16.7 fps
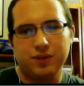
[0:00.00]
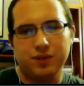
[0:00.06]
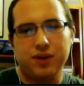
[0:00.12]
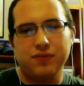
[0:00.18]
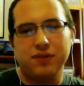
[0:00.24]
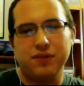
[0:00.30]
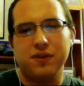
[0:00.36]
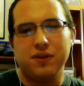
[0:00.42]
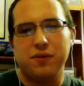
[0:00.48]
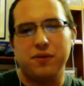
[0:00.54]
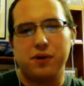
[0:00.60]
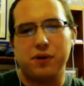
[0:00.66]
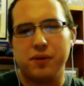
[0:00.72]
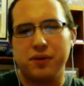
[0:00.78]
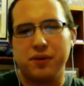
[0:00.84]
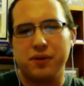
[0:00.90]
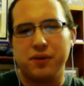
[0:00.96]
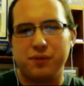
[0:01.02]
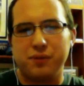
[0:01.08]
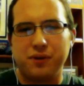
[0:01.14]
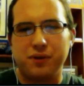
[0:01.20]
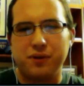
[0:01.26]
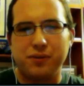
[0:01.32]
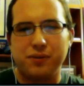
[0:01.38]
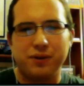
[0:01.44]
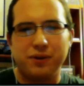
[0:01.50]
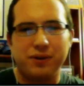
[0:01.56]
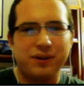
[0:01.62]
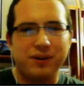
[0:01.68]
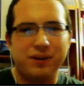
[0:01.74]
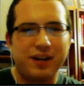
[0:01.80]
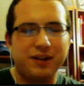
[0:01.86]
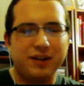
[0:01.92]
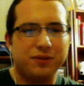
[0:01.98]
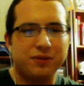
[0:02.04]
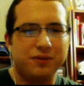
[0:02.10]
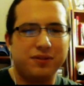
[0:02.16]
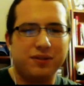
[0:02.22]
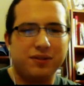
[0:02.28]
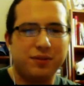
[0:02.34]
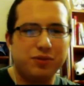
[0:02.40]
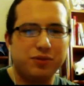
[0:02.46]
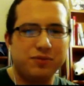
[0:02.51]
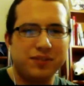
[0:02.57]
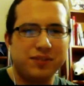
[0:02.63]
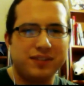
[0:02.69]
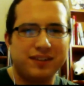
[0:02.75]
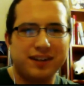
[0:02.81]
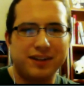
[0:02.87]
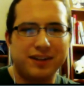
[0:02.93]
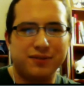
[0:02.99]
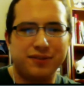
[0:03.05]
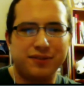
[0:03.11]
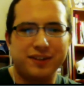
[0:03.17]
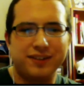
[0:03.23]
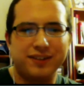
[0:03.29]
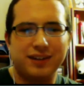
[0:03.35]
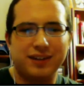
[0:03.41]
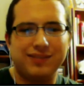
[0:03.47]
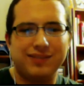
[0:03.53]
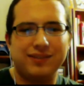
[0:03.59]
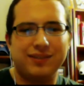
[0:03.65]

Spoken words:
have to think we're heading towards a Boomy Zahir face-off.